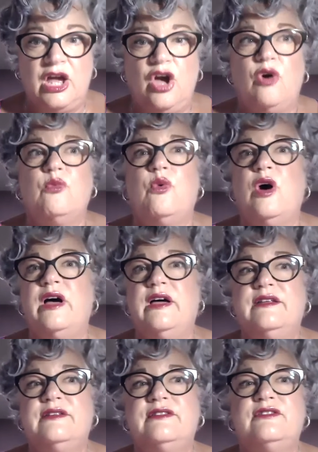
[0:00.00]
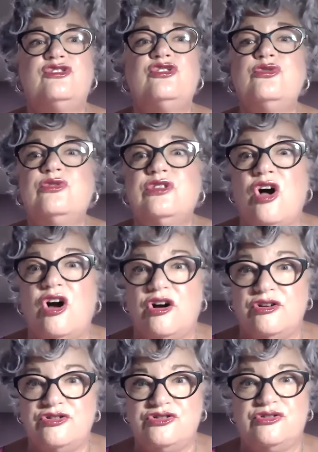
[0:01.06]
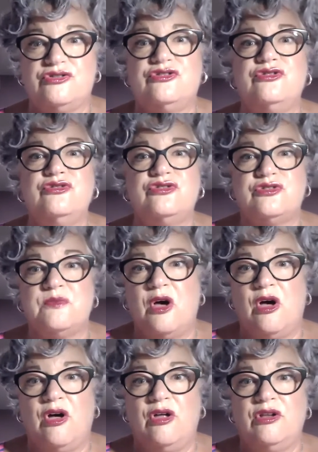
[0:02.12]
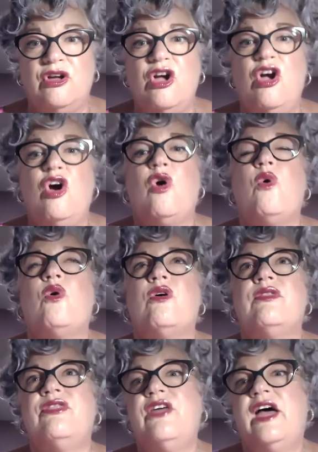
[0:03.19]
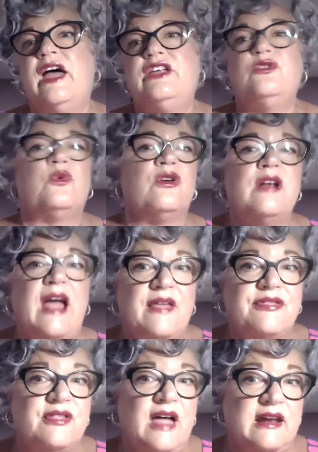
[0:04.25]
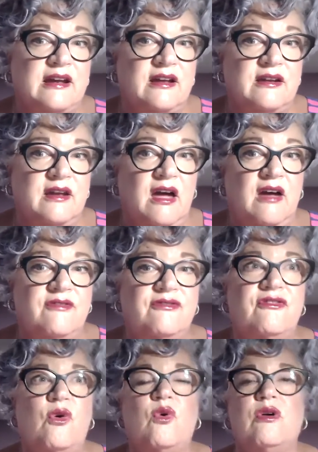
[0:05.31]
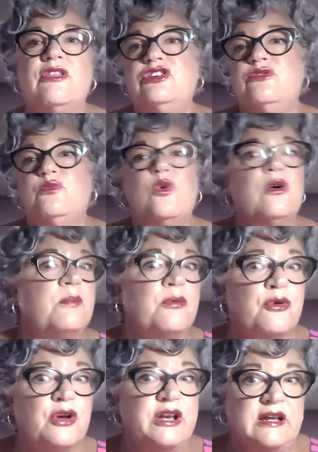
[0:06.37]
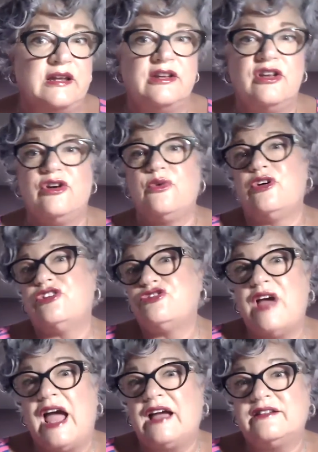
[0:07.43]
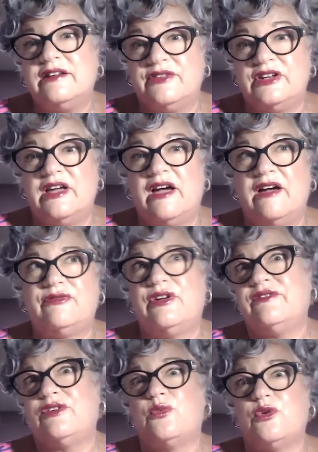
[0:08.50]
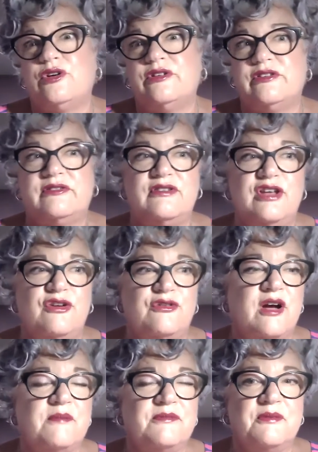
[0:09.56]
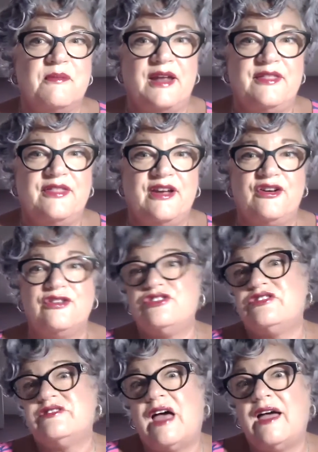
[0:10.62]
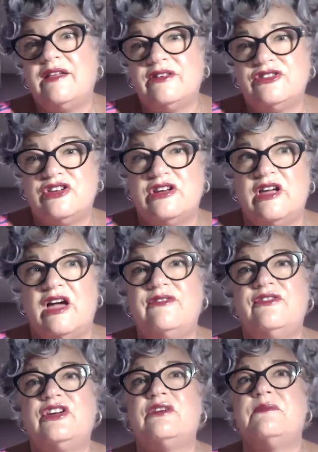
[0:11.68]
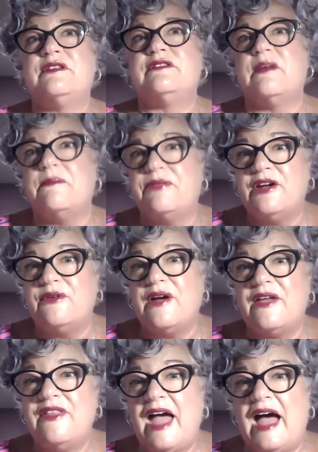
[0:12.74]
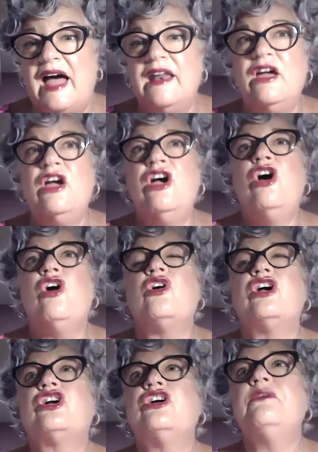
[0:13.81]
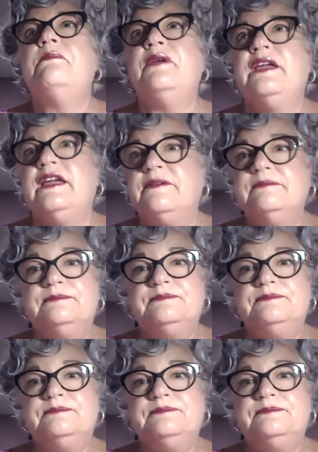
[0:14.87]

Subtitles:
was too large or too small, or that you weren't athletic enough, or that you weren't pretty, or attractive enough, whatever words, come to mind there, or stylish enough. It could be something around that. Or it could be